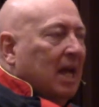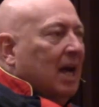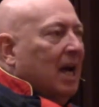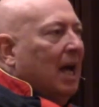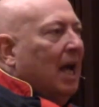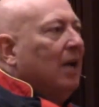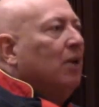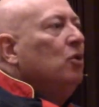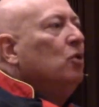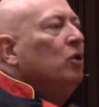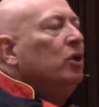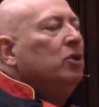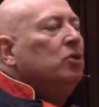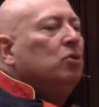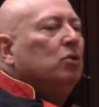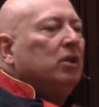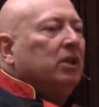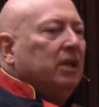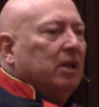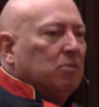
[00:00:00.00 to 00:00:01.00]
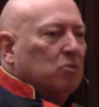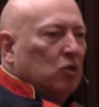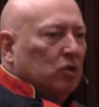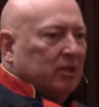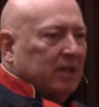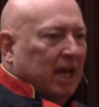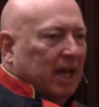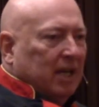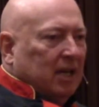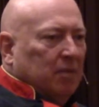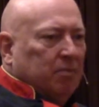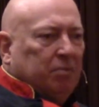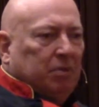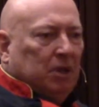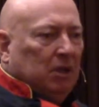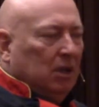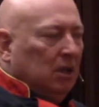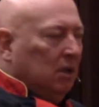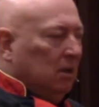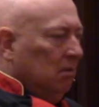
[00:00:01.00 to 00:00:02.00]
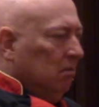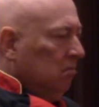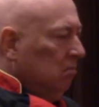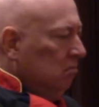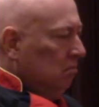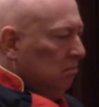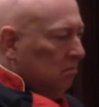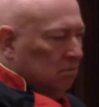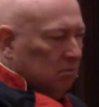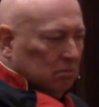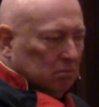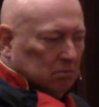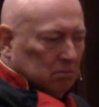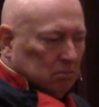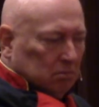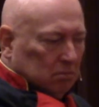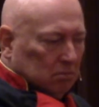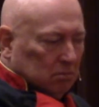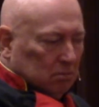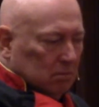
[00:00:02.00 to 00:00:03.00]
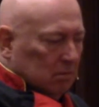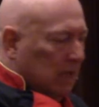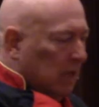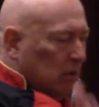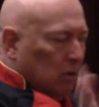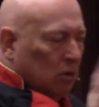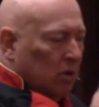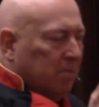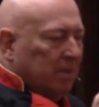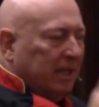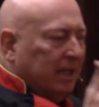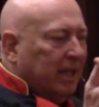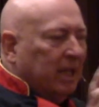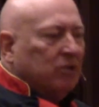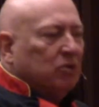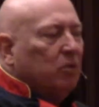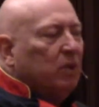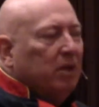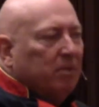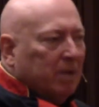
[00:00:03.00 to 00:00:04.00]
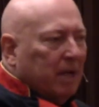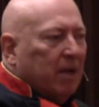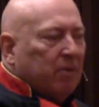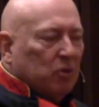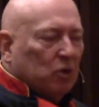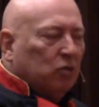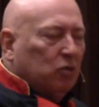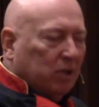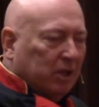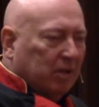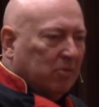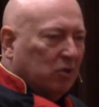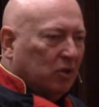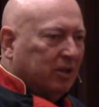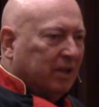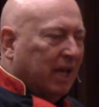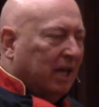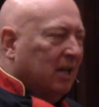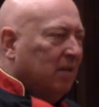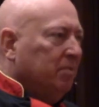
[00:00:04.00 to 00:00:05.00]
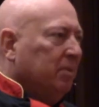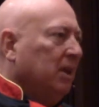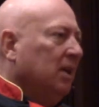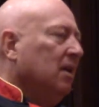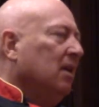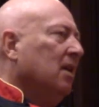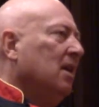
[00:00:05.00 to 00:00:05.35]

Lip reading: I'm going to chemotherapy, I don't know how many days a week, but I'm going to chemotherapy.